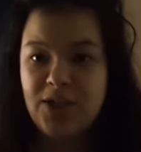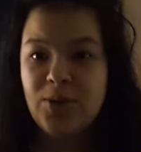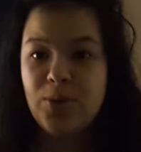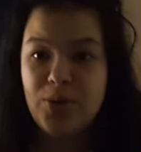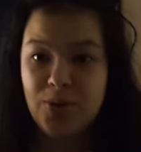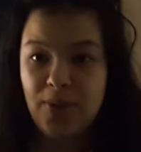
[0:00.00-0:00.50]

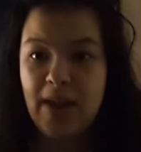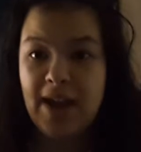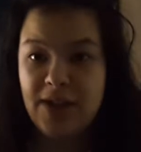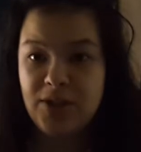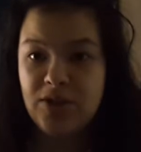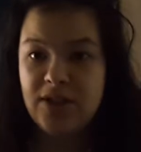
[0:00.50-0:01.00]
don't do
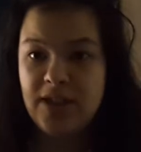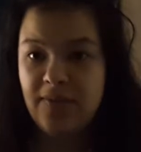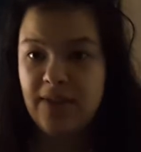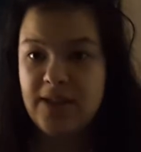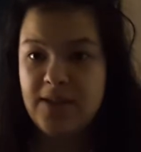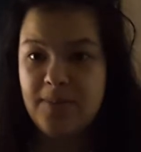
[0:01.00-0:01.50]
that to
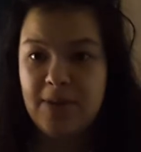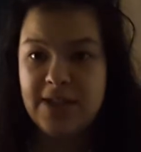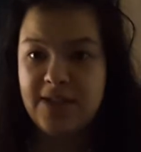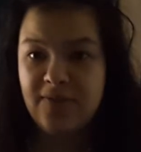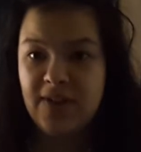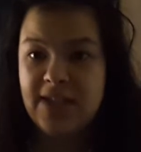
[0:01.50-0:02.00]
yourself. That's the
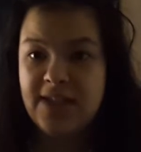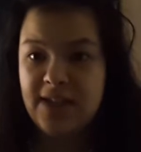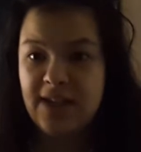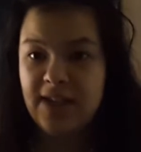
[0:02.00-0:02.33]
best advice that